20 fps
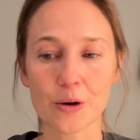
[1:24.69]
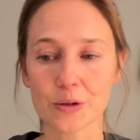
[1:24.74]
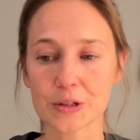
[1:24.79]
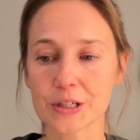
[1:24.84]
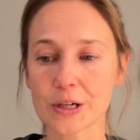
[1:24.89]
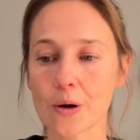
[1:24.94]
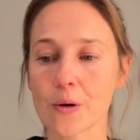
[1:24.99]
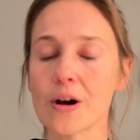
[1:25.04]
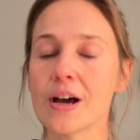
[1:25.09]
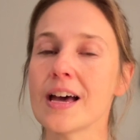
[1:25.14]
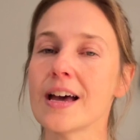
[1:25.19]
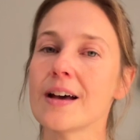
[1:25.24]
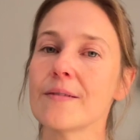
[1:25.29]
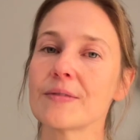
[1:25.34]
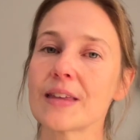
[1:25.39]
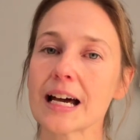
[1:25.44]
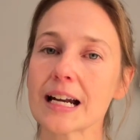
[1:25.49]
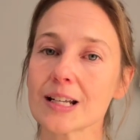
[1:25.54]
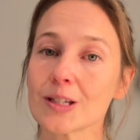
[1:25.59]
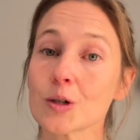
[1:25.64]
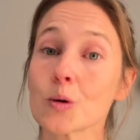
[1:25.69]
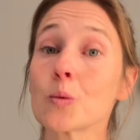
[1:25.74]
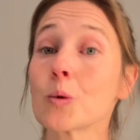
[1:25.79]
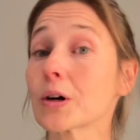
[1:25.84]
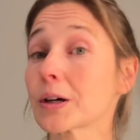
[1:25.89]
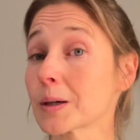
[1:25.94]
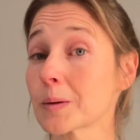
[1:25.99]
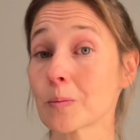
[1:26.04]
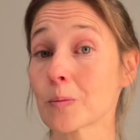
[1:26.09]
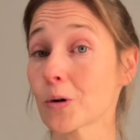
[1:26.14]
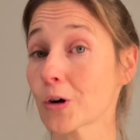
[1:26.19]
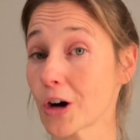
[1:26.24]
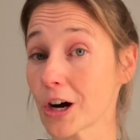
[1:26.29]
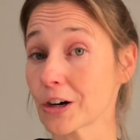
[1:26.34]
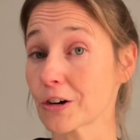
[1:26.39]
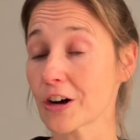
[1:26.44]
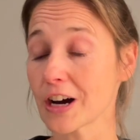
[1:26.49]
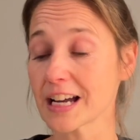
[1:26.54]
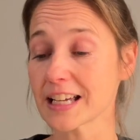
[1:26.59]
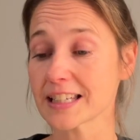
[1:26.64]
So that is a work in
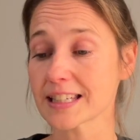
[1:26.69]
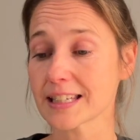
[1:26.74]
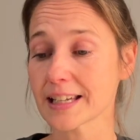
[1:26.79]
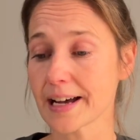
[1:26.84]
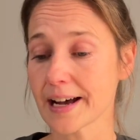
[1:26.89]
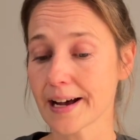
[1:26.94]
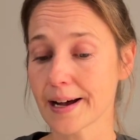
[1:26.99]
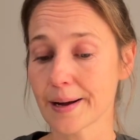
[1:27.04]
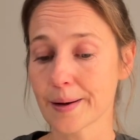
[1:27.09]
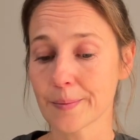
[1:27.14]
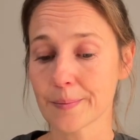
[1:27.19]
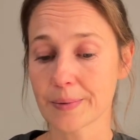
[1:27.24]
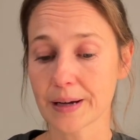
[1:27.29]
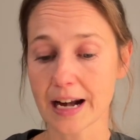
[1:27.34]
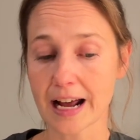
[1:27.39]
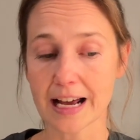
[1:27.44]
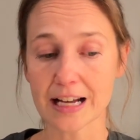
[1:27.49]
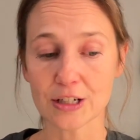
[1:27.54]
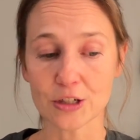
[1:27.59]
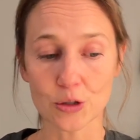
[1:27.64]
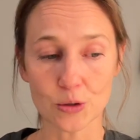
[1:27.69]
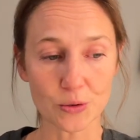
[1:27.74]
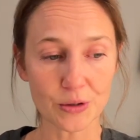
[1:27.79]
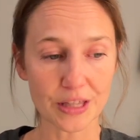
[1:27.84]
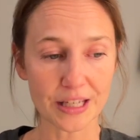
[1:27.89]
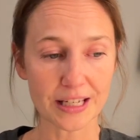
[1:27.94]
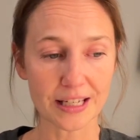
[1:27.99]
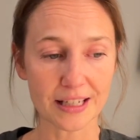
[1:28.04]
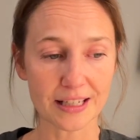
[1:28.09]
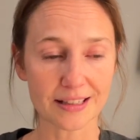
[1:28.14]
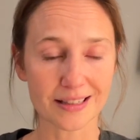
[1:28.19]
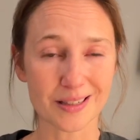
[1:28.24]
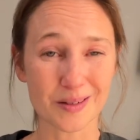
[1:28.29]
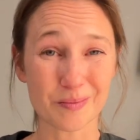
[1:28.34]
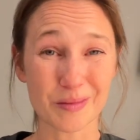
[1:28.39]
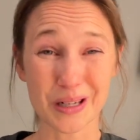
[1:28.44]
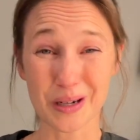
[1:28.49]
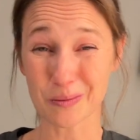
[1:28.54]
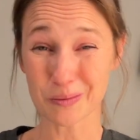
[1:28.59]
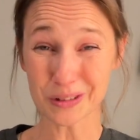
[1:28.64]
progress, but I do think it's
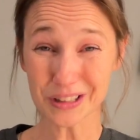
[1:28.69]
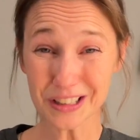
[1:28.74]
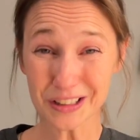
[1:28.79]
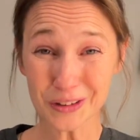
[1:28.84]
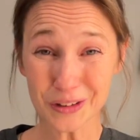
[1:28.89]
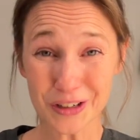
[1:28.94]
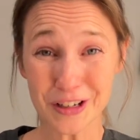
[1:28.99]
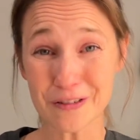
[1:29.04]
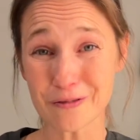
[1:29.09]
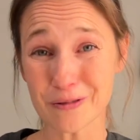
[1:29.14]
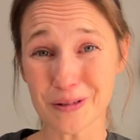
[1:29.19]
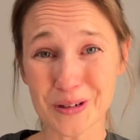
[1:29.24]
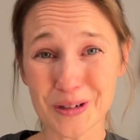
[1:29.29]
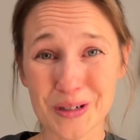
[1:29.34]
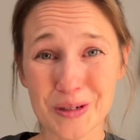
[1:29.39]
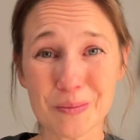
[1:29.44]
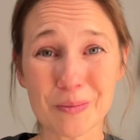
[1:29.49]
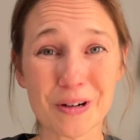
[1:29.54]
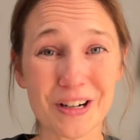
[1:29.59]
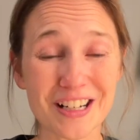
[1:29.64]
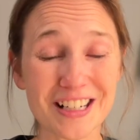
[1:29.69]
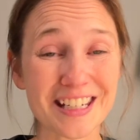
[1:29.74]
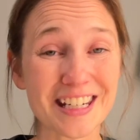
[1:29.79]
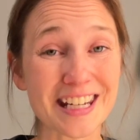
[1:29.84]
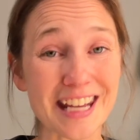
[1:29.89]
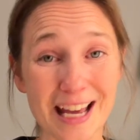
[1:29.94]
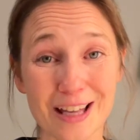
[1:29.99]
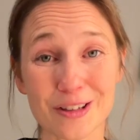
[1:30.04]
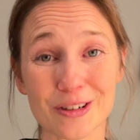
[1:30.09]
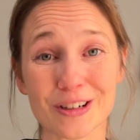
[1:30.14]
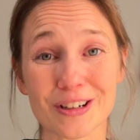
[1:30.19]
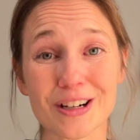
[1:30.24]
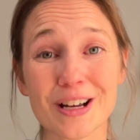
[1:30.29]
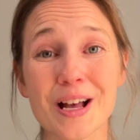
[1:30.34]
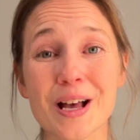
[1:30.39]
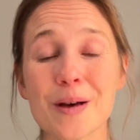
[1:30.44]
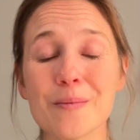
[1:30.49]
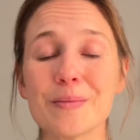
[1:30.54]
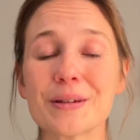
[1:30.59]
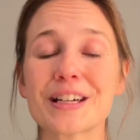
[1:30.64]
something I'm really looking forward to putting together,
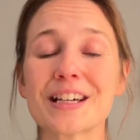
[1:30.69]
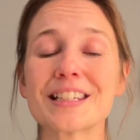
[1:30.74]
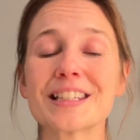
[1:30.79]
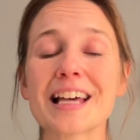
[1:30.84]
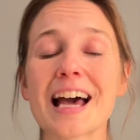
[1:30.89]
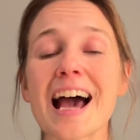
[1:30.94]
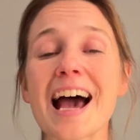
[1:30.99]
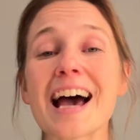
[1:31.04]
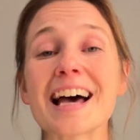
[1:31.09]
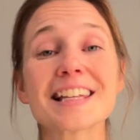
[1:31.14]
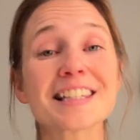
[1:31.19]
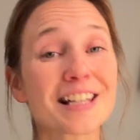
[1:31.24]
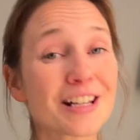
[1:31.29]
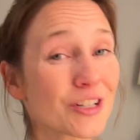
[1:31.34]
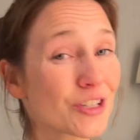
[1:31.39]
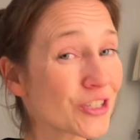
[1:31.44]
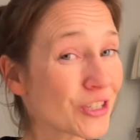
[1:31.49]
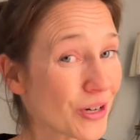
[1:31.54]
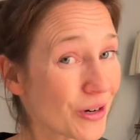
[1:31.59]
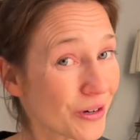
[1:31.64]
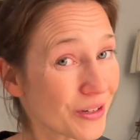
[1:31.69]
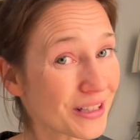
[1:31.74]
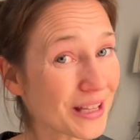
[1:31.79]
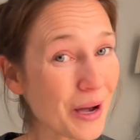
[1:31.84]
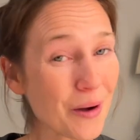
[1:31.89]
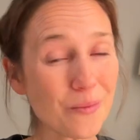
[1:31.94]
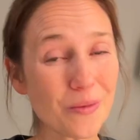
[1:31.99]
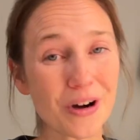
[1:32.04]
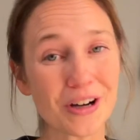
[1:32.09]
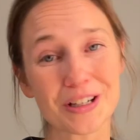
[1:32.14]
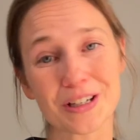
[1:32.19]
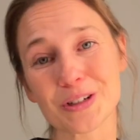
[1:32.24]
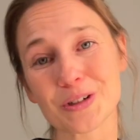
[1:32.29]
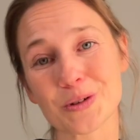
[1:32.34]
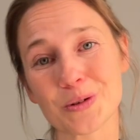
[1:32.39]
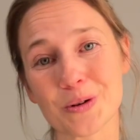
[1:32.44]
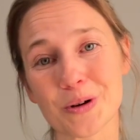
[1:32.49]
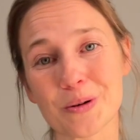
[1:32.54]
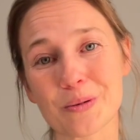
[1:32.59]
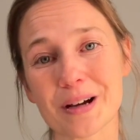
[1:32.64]
because as I shared that walk in
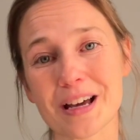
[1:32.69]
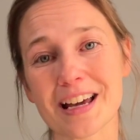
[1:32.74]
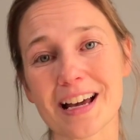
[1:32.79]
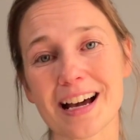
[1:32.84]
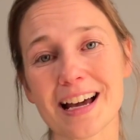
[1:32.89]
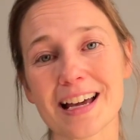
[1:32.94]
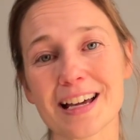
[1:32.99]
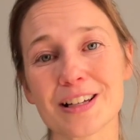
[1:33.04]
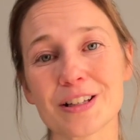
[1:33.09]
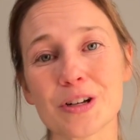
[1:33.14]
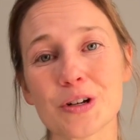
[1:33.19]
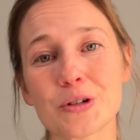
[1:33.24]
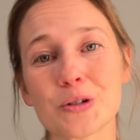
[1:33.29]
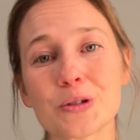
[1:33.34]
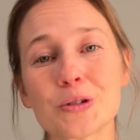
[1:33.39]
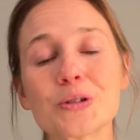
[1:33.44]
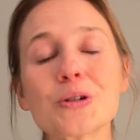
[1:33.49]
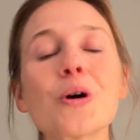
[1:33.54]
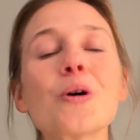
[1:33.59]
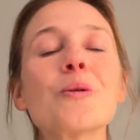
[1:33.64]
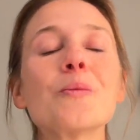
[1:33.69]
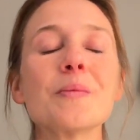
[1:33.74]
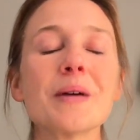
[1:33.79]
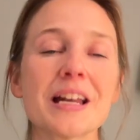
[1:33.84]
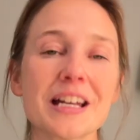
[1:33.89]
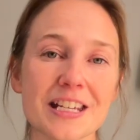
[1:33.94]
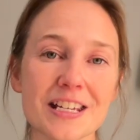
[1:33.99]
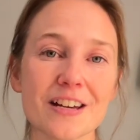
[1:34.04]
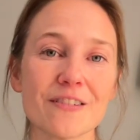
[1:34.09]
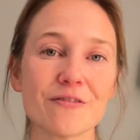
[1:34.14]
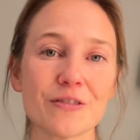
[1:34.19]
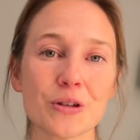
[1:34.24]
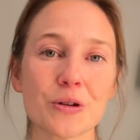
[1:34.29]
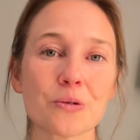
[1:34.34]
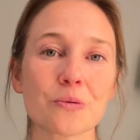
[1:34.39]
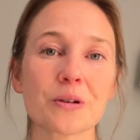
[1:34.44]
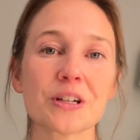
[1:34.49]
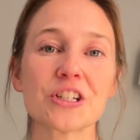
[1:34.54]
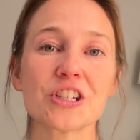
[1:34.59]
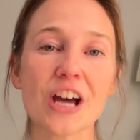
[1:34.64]
Norway, I had so many of you
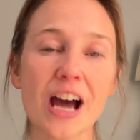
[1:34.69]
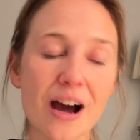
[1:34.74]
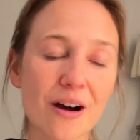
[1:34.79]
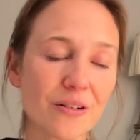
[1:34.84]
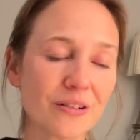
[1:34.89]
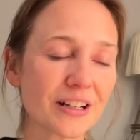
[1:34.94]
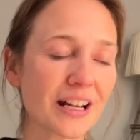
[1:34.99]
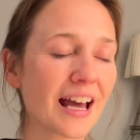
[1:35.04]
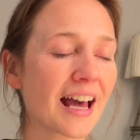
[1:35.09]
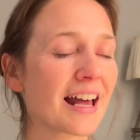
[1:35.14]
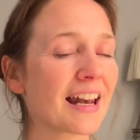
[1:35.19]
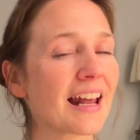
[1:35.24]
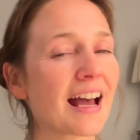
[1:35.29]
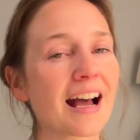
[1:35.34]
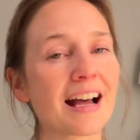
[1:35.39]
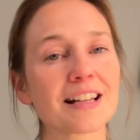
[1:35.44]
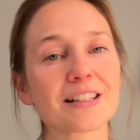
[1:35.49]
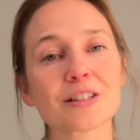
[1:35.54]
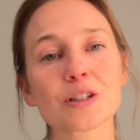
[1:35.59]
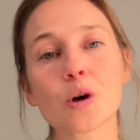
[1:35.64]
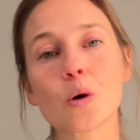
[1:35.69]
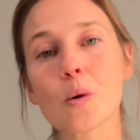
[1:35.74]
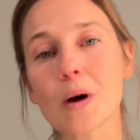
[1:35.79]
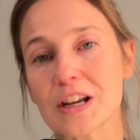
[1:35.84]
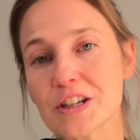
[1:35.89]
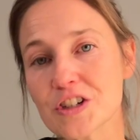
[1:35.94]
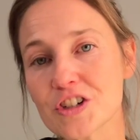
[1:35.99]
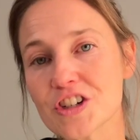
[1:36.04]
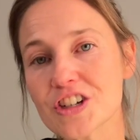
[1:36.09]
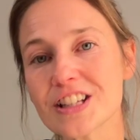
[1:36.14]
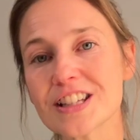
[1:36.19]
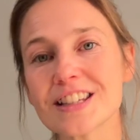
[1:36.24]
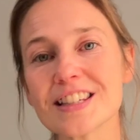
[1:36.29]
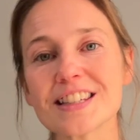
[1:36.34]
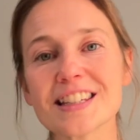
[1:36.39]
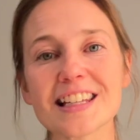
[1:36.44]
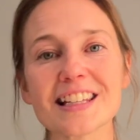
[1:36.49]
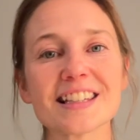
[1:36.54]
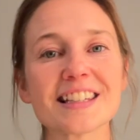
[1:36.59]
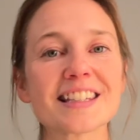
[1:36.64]
reach out and ask
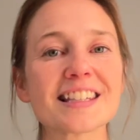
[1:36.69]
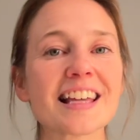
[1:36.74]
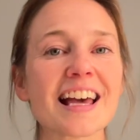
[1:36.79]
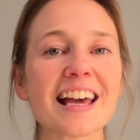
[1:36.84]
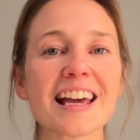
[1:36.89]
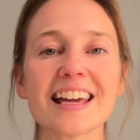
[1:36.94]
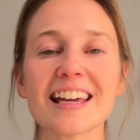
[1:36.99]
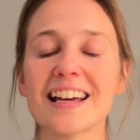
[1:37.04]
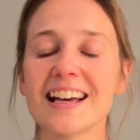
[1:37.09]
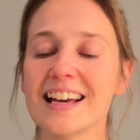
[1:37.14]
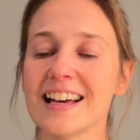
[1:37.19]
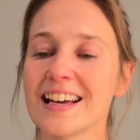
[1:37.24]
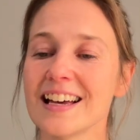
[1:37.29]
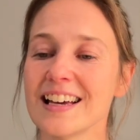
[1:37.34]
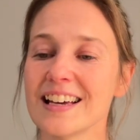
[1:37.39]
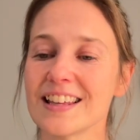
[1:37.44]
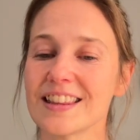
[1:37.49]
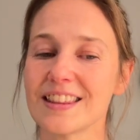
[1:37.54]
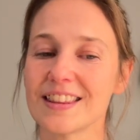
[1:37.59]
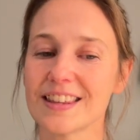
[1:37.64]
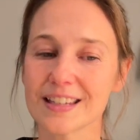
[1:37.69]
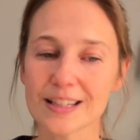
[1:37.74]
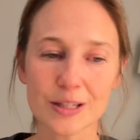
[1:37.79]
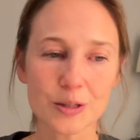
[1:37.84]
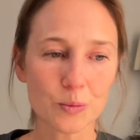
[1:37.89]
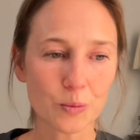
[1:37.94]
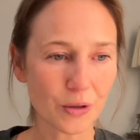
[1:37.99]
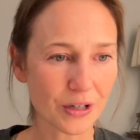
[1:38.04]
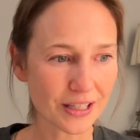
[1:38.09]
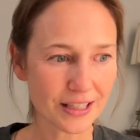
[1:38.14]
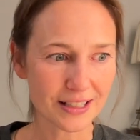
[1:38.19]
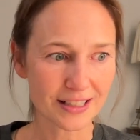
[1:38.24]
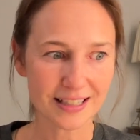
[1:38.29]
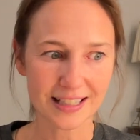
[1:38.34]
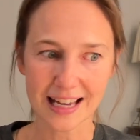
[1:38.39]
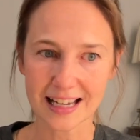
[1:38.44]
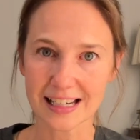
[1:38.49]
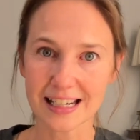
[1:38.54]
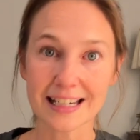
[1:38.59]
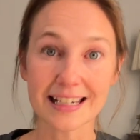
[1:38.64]
questions and say, this one is
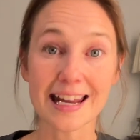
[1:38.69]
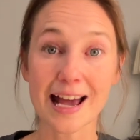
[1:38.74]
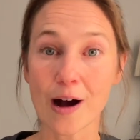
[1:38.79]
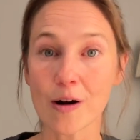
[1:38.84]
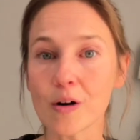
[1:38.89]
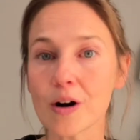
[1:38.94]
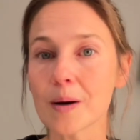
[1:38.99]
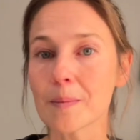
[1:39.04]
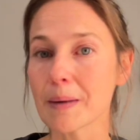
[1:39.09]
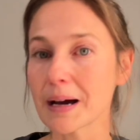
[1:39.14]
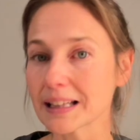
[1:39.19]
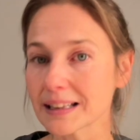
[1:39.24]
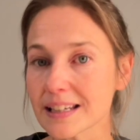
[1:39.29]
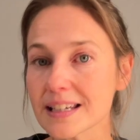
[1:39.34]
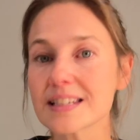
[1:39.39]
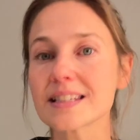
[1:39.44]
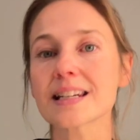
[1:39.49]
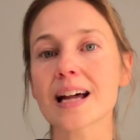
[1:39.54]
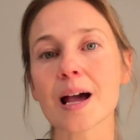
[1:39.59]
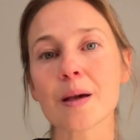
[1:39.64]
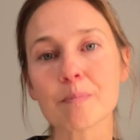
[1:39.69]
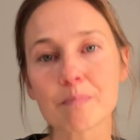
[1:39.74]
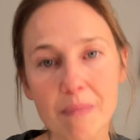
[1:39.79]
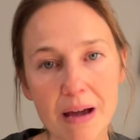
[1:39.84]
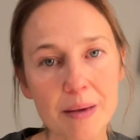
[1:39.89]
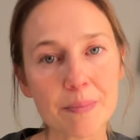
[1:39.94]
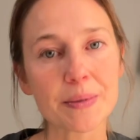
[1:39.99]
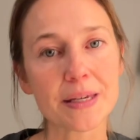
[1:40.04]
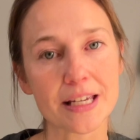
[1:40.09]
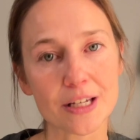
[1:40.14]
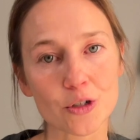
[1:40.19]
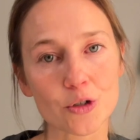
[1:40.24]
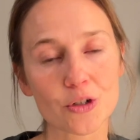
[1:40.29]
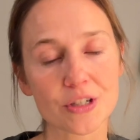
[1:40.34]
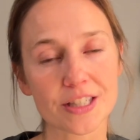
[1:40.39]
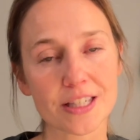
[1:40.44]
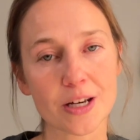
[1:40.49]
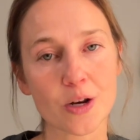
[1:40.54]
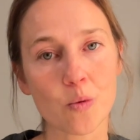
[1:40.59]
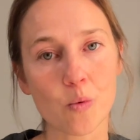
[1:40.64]
kind of now on my list. I might be
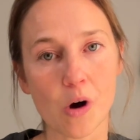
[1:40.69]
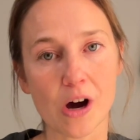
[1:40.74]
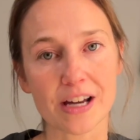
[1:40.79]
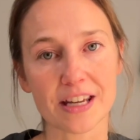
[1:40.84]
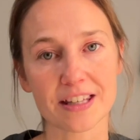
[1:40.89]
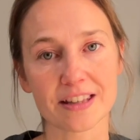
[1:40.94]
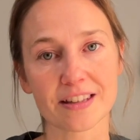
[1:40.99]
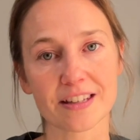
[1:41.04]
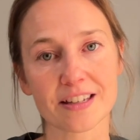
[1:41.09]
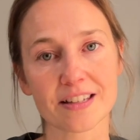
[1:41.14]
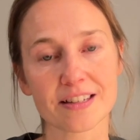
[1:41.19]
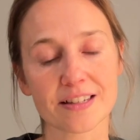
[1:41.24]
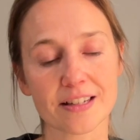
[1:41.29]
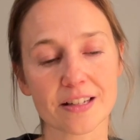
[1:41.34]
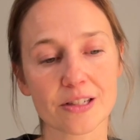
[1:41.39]
interested in walking this.